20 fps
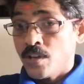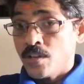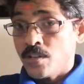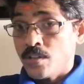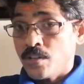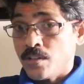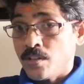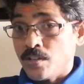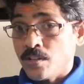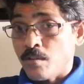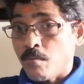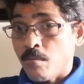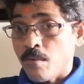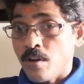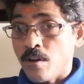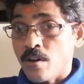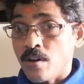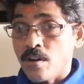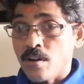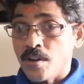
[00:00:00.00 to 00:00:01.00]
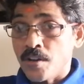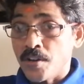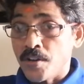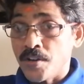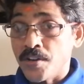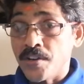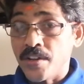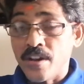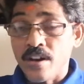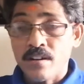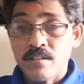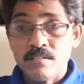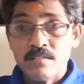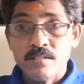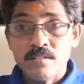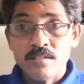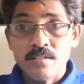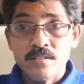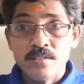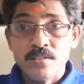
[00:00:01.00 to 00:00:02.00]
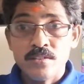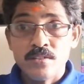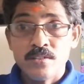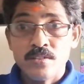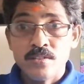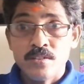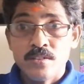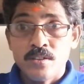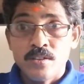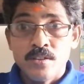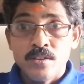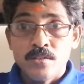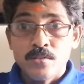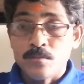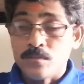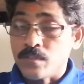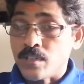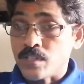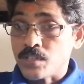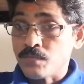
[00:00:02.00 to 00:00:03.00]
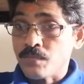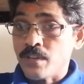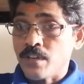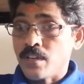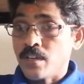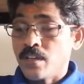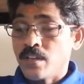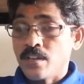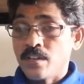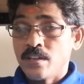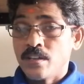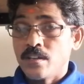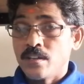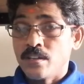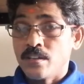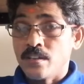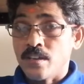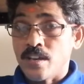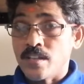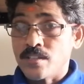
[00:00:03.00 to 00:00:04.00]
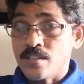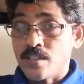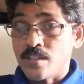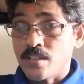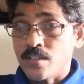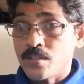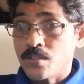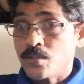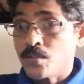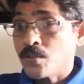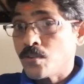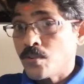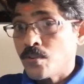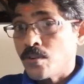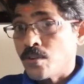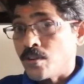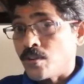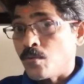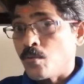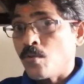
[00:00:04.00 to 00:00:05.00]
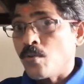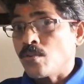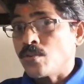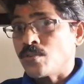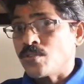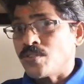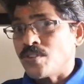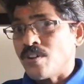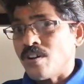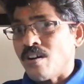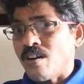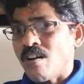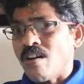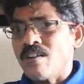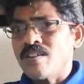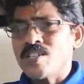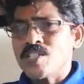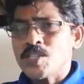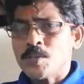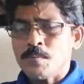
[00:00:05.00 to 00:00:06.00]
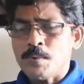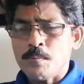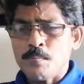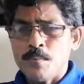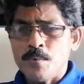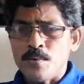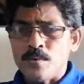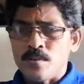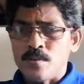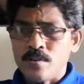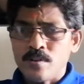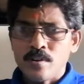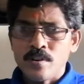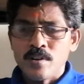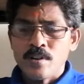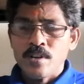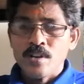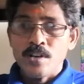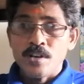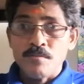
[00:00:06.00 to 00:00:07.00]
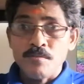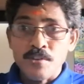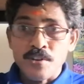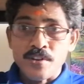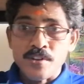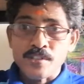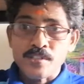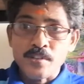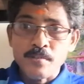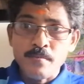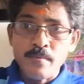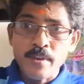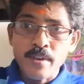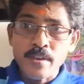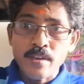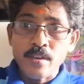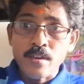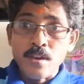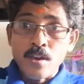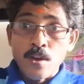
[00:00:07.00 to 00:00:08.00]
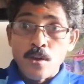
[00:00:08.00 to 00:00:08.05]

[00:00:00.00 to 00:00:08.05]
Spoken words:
India, so that's why it cancelled. So no honest people, even reserving